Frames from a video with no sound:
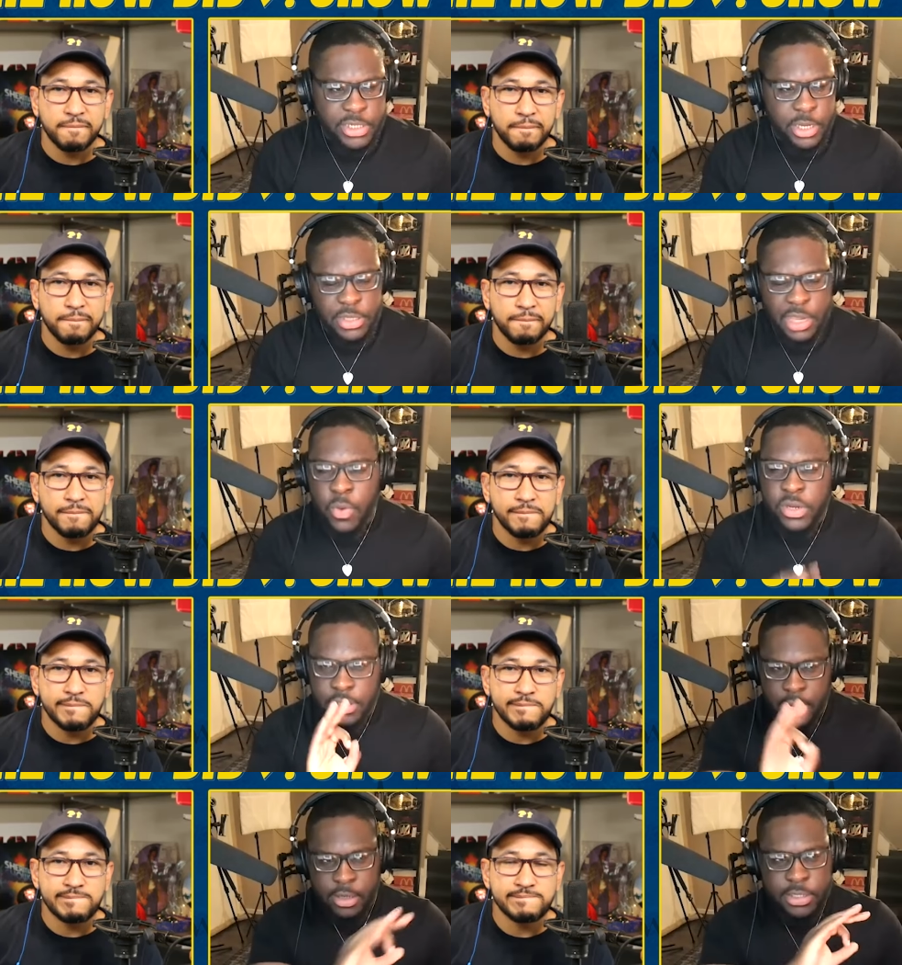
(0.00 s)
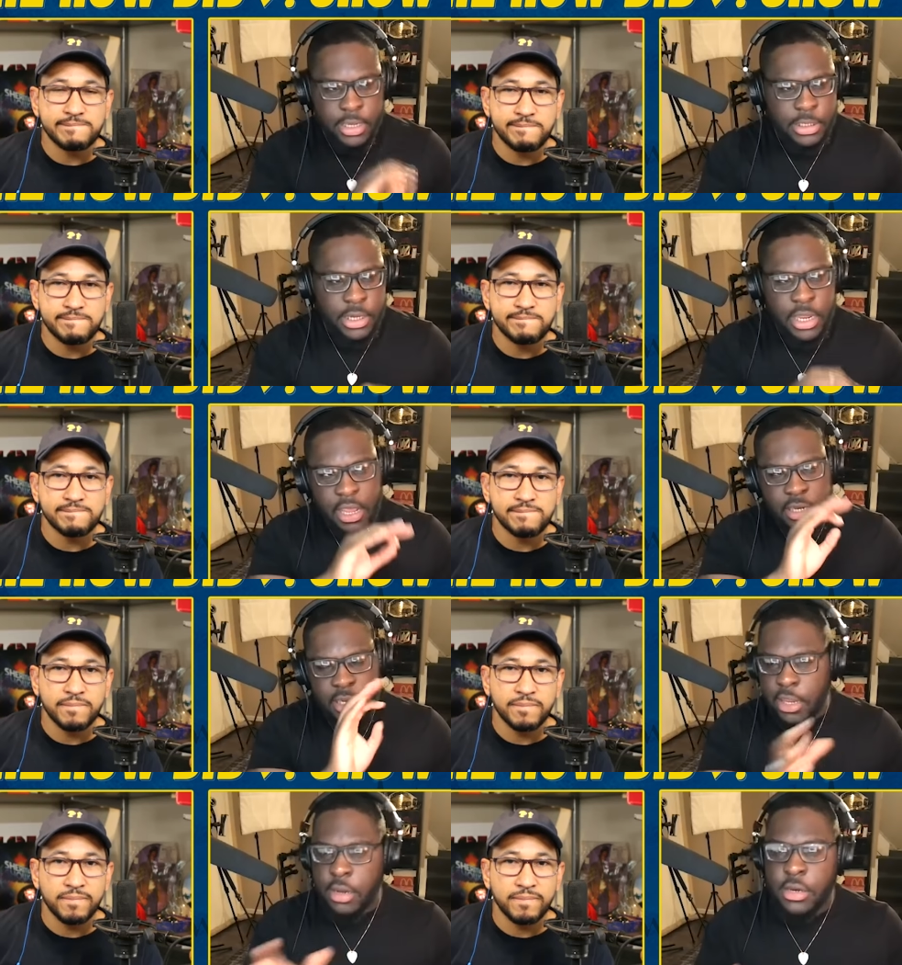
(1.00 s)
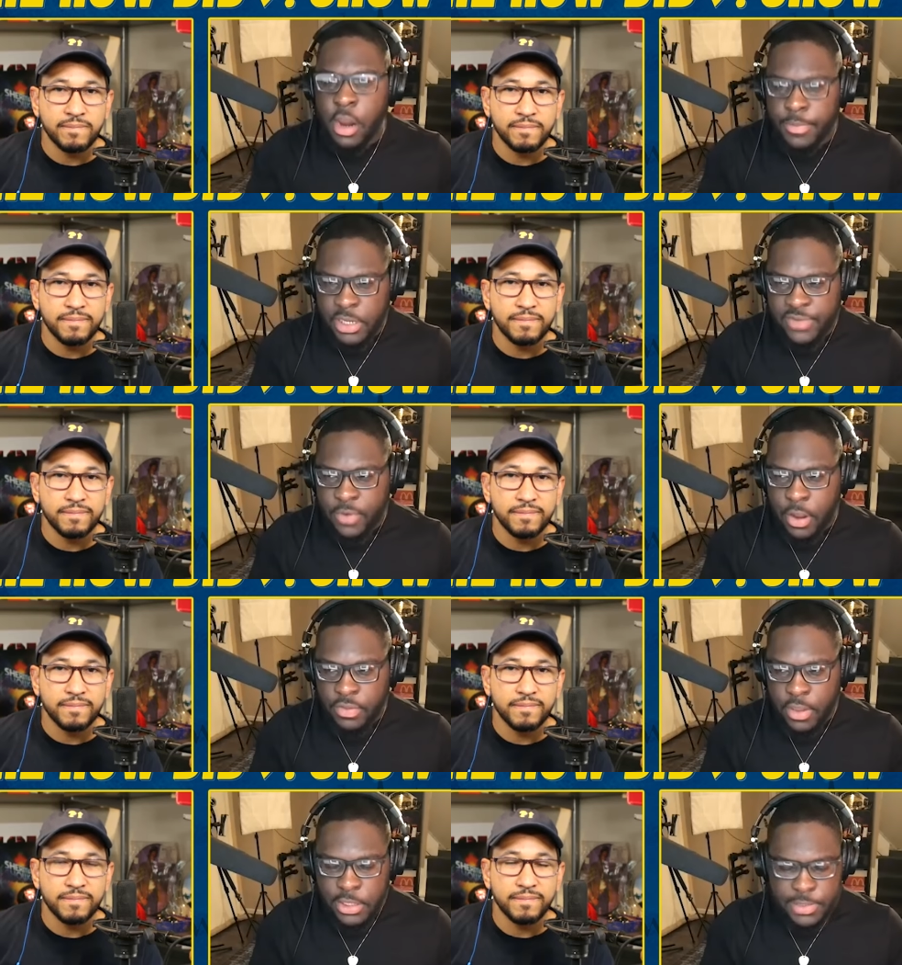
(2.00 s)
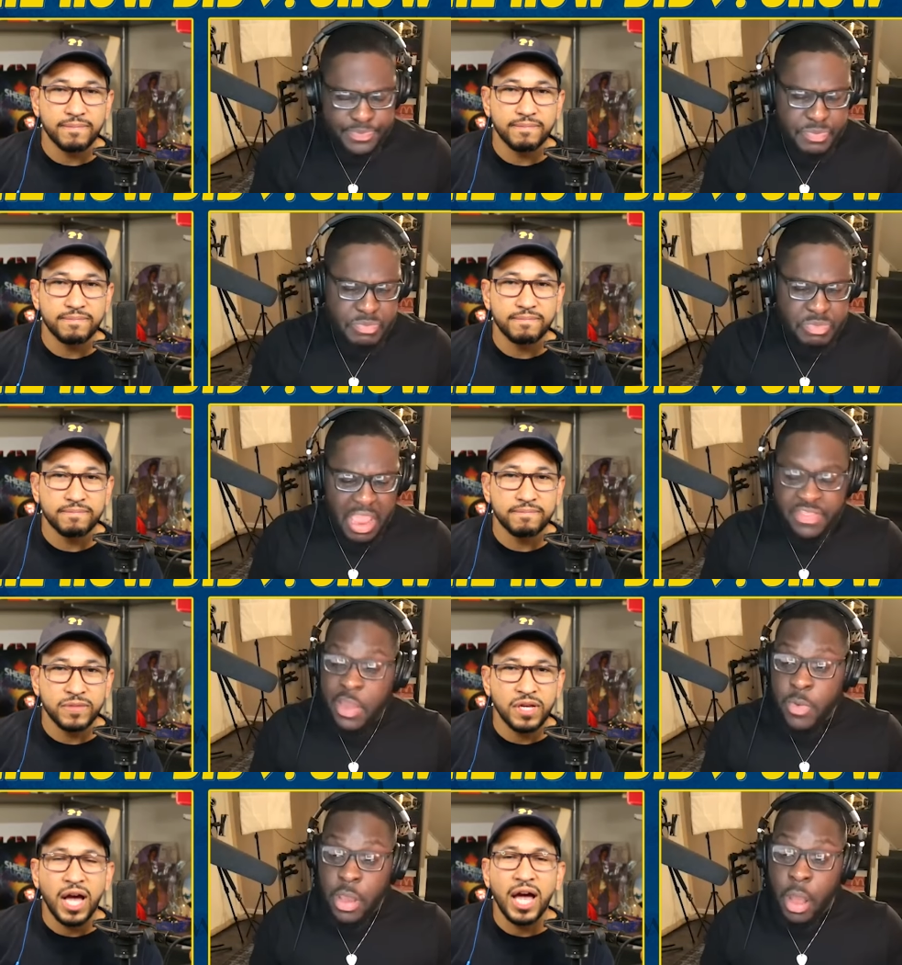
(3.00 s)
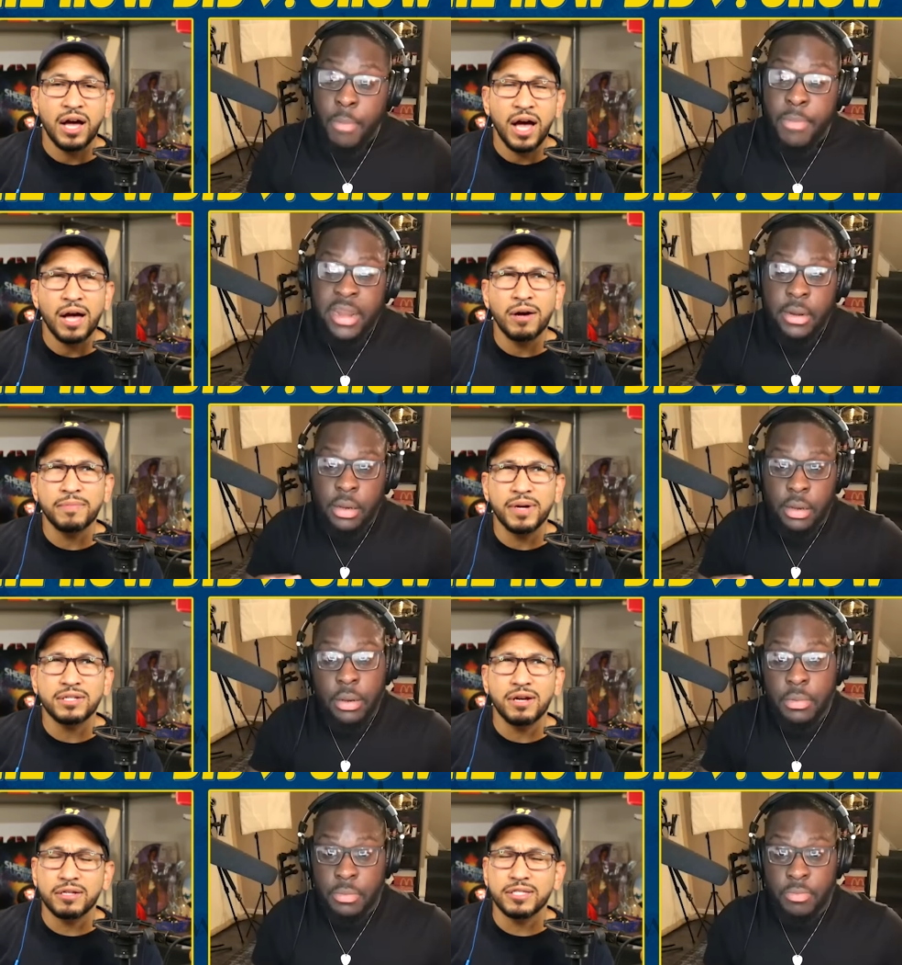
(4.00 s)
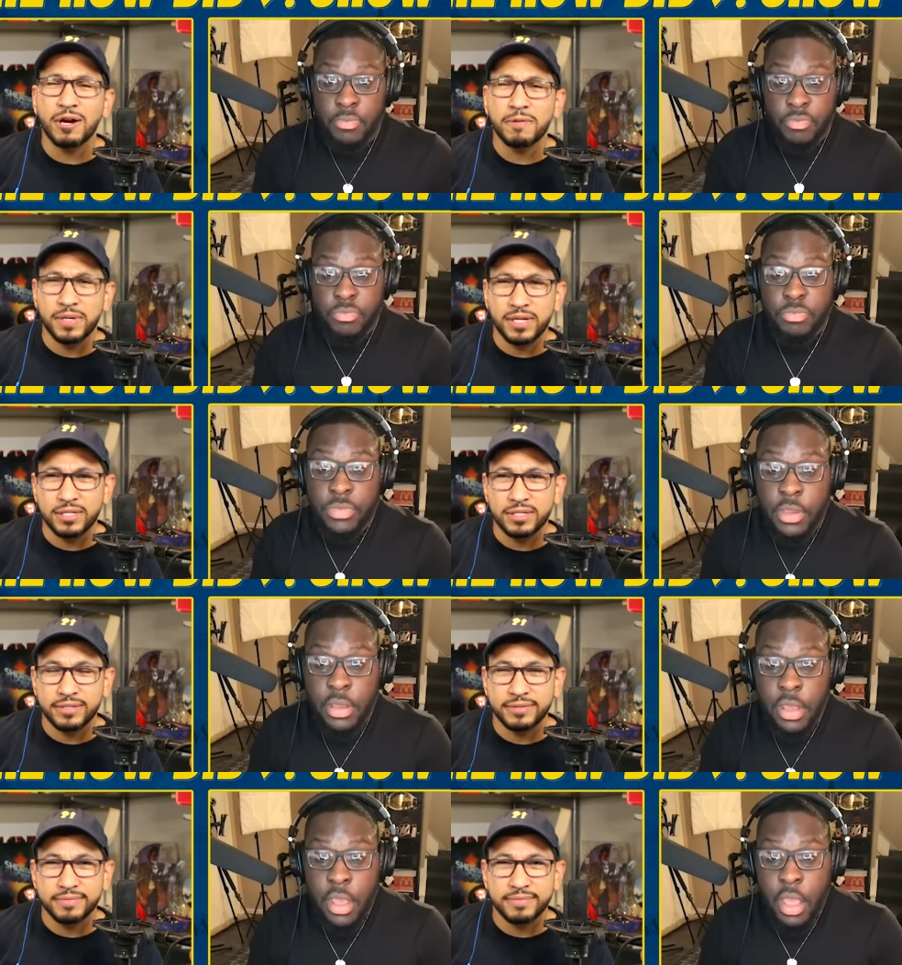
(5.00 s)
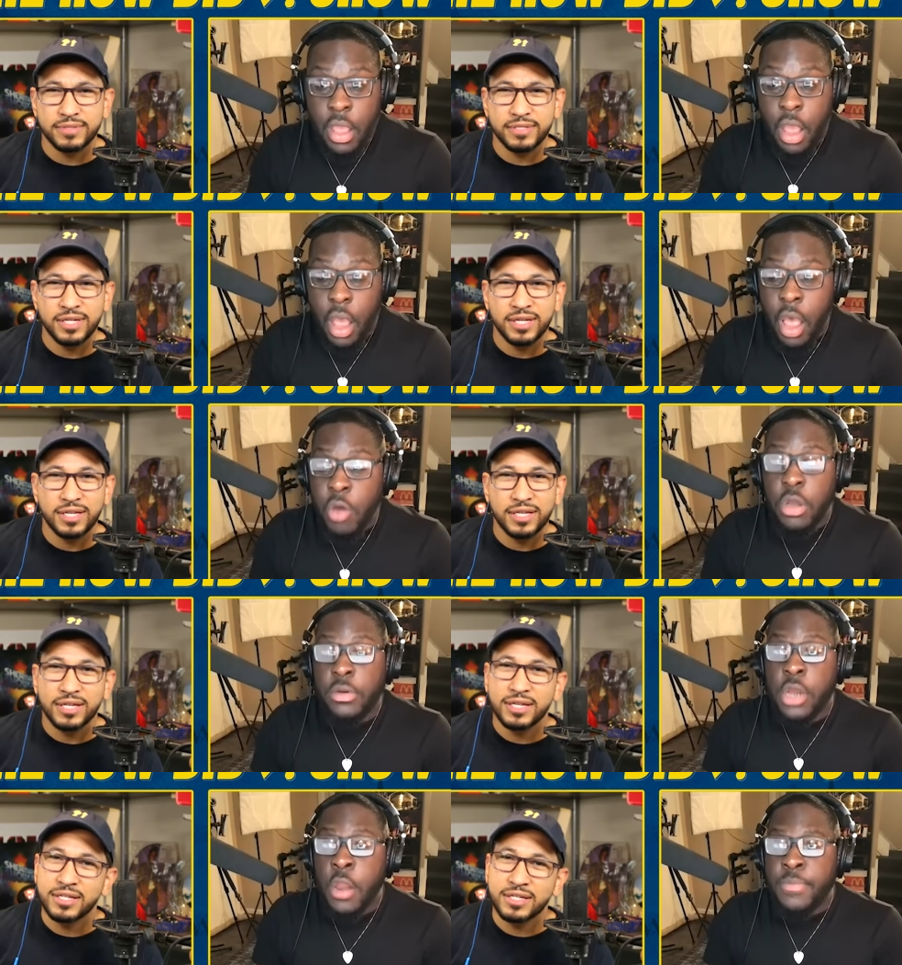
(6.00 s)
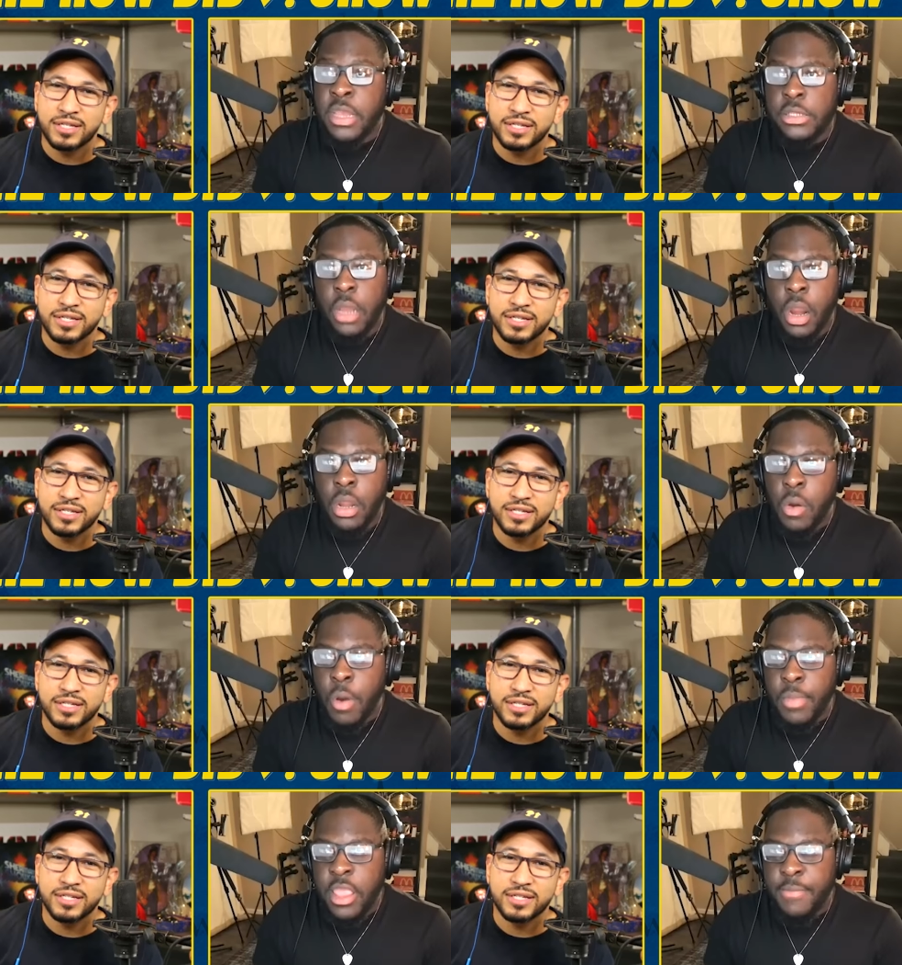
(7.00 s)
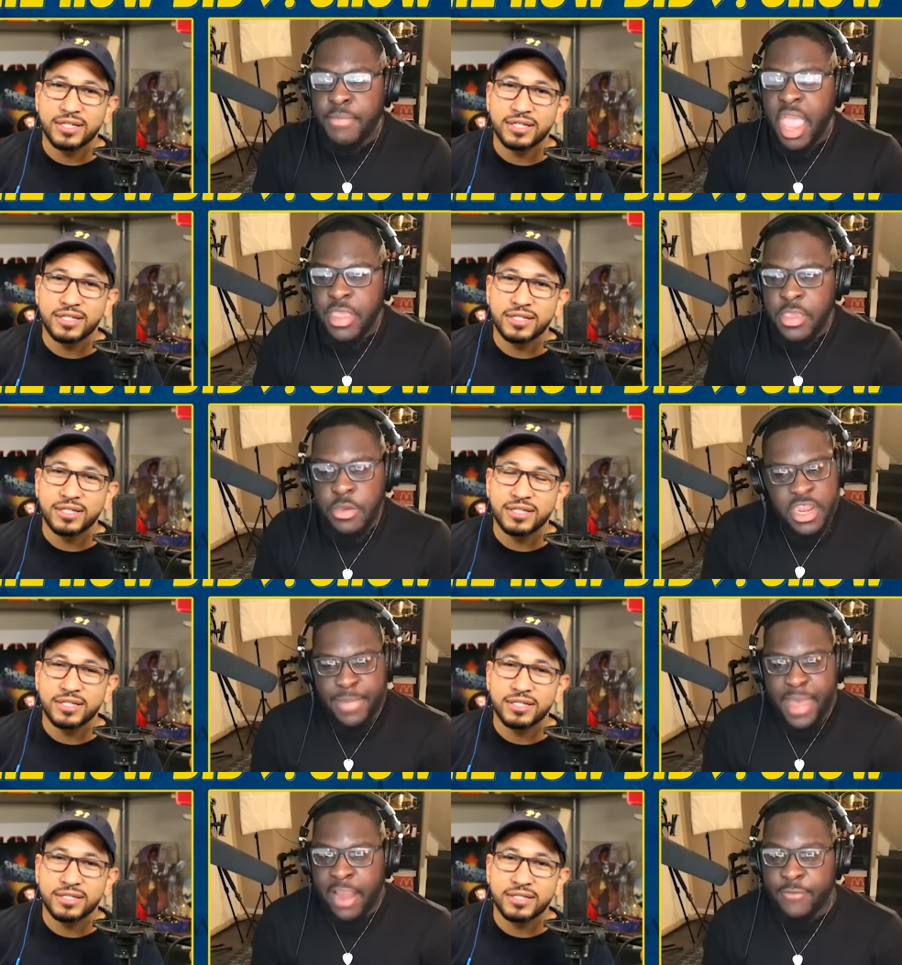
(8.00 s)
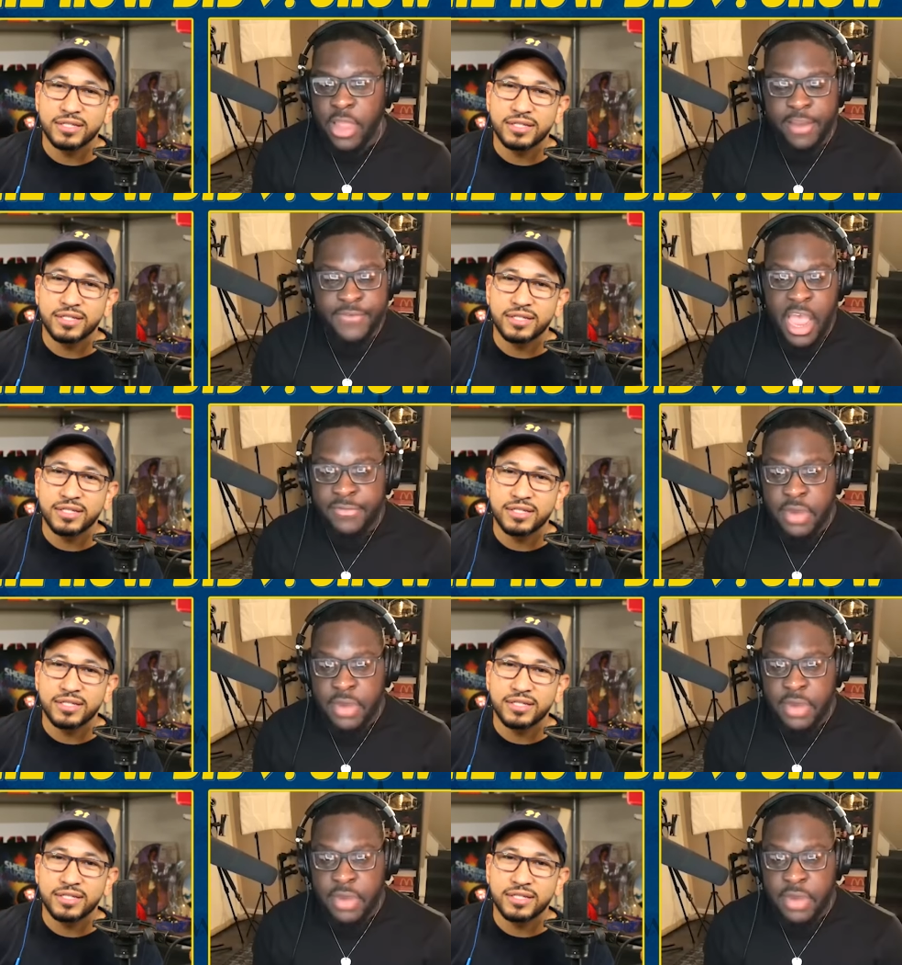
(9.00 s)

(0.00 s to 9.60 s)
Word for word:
Speaker 1: there. So I went to their section to get guitar picks of all things. And then we
Speaker 2: how, all how much are guitar picks?
Speaker 1: Oh, guitar picks are normally maybe you get a pack for like five